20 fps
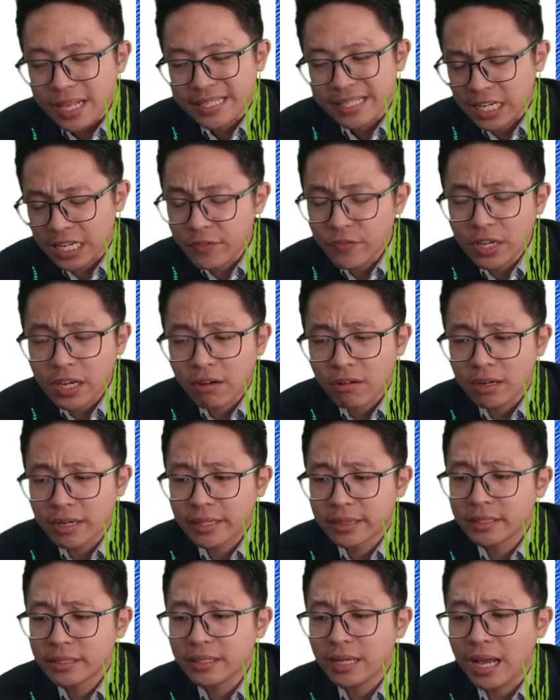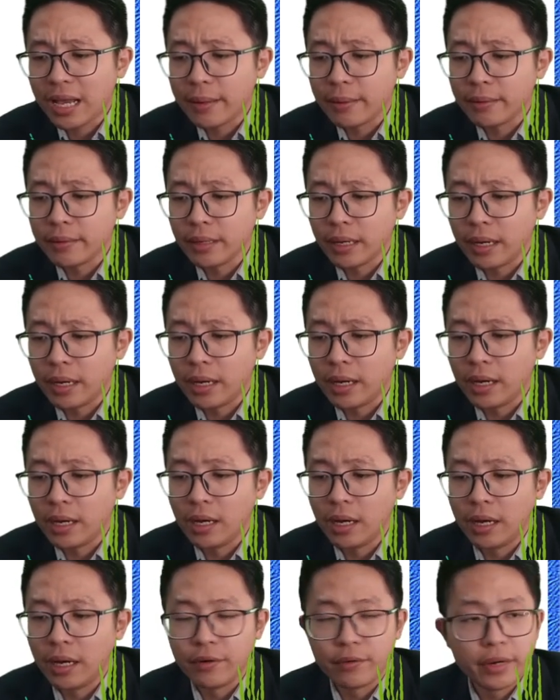scientific calculator. I
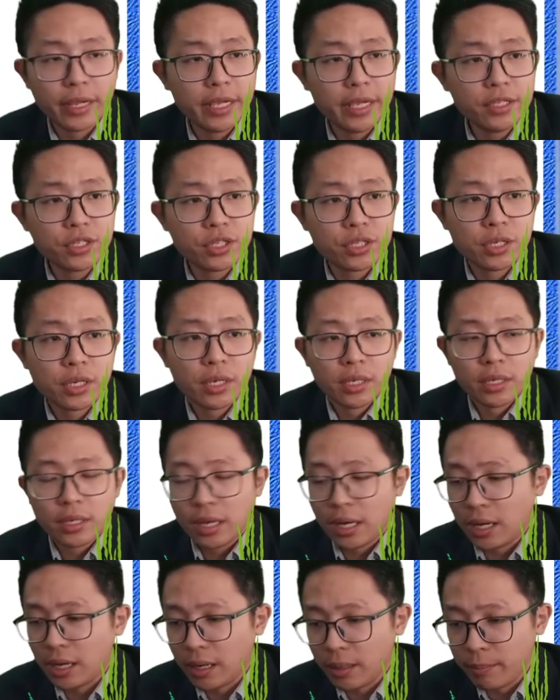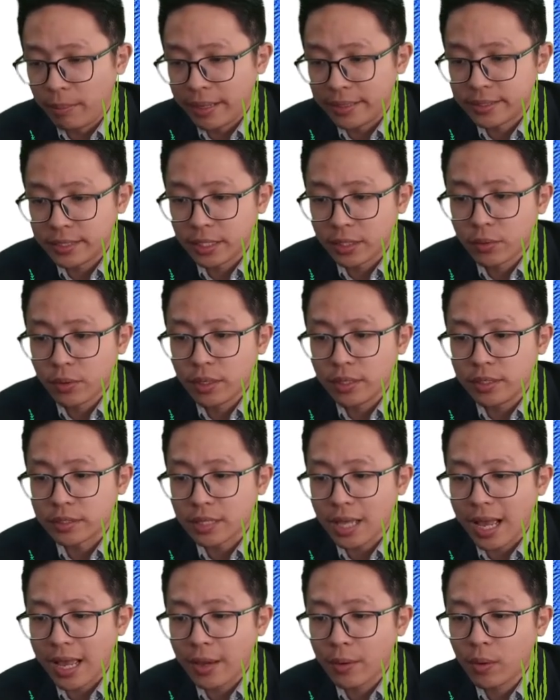arrange by
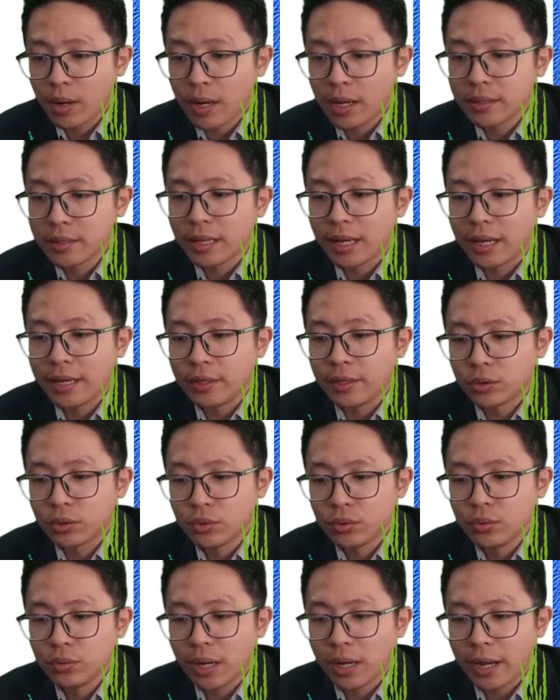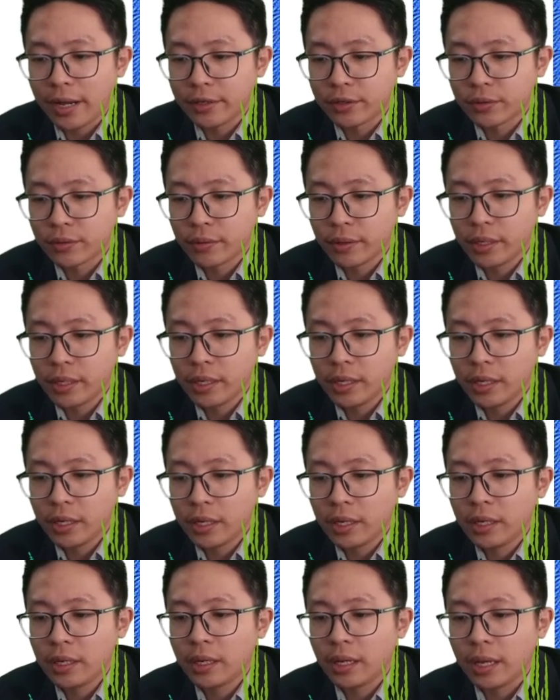sequence I1, I2,
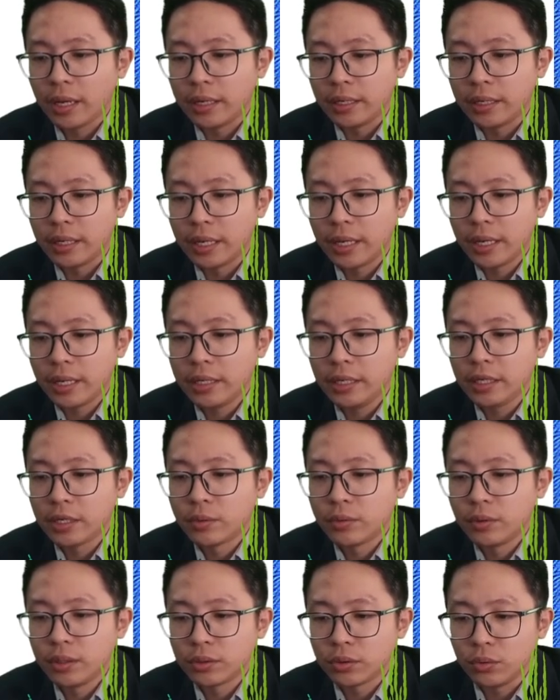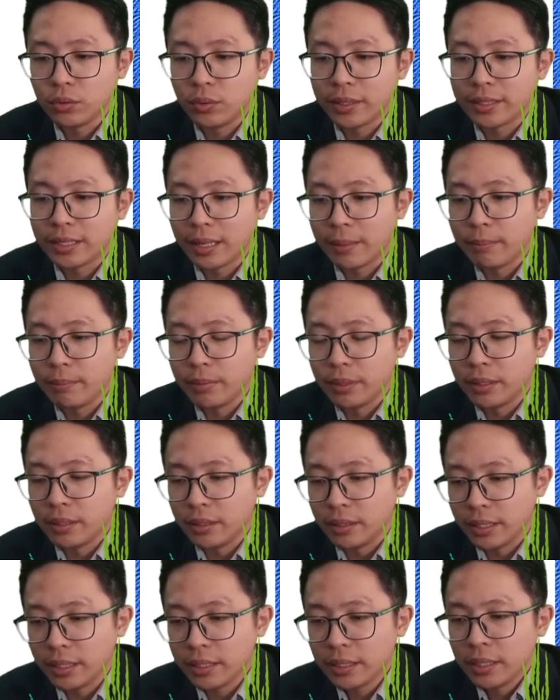I3, and then equal to what
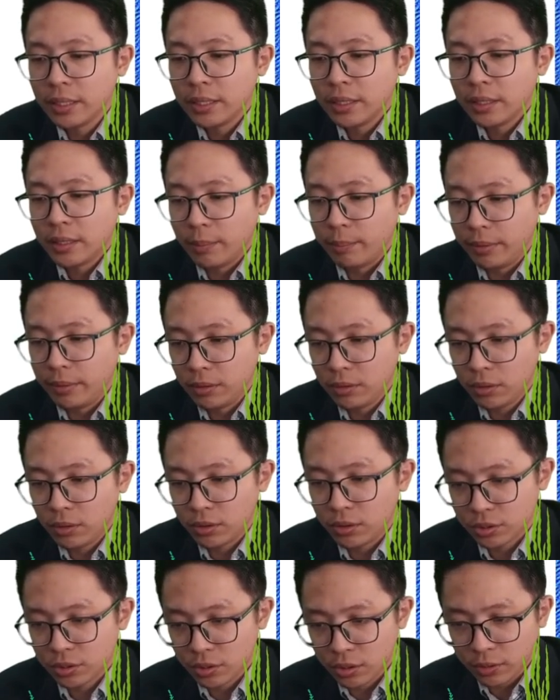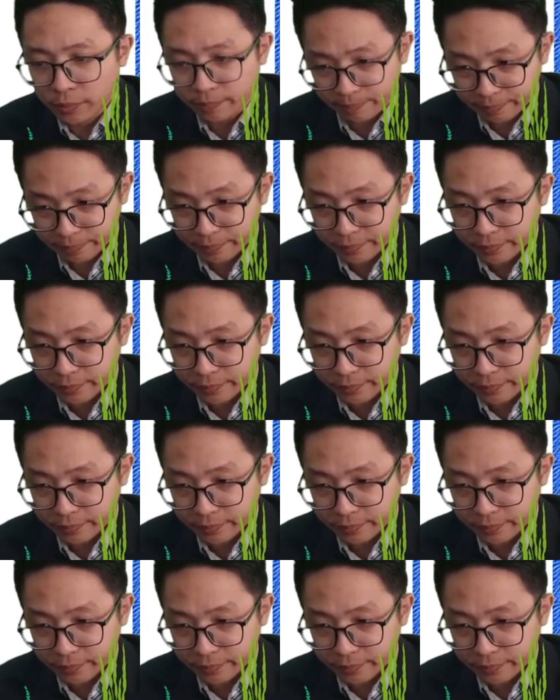number? Below also